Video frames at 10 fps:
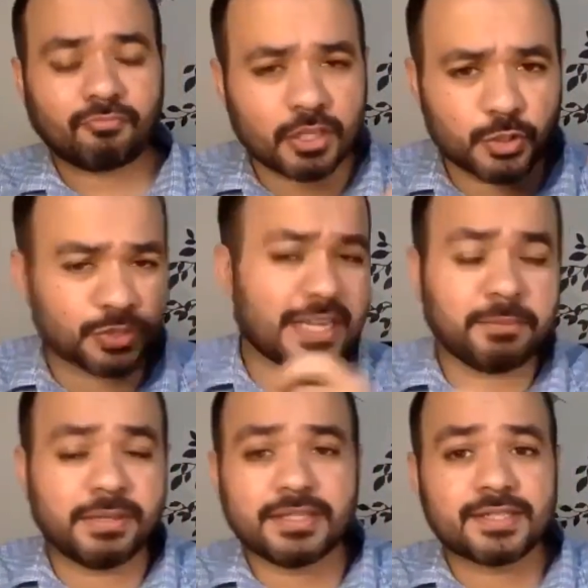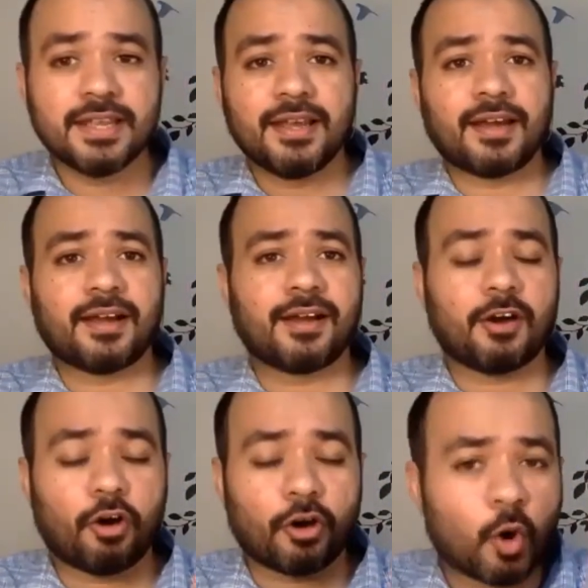So assignments
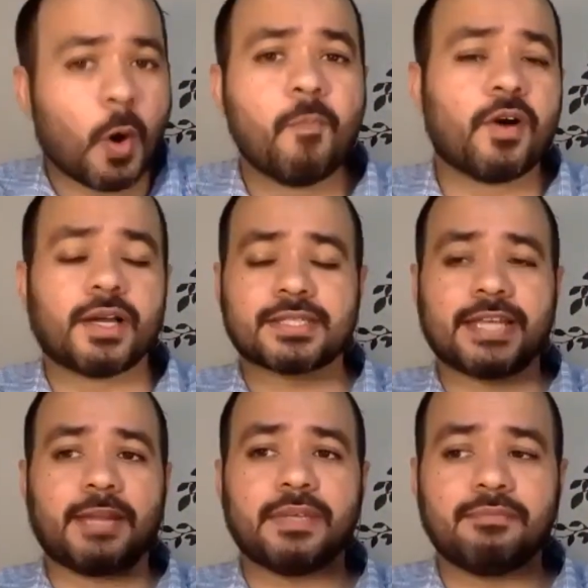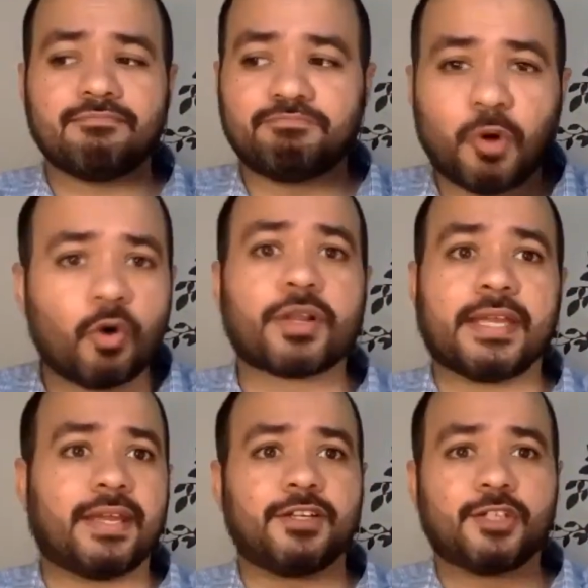or homeworks can be boring and